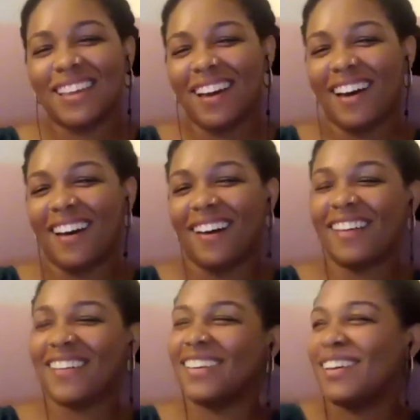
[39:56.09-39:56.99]
uh,
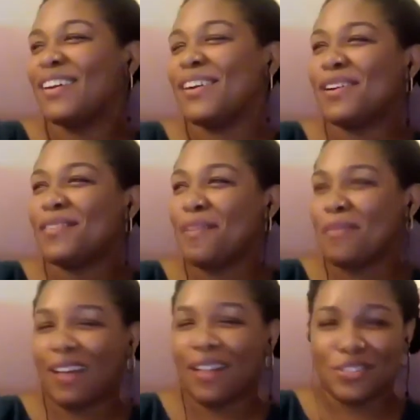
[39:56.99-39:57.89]
from
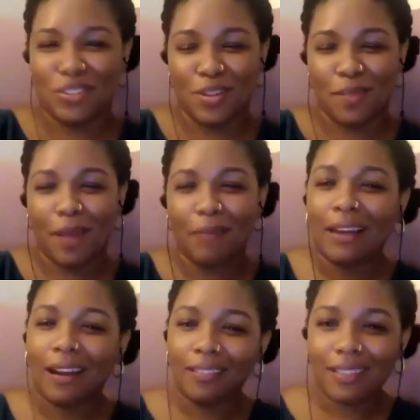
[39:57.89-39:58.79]
the college leadership. I mean,
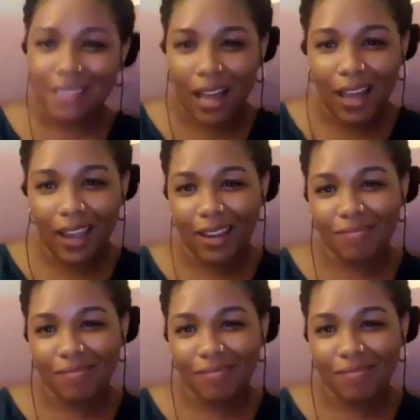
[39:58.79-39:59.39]
not all the time.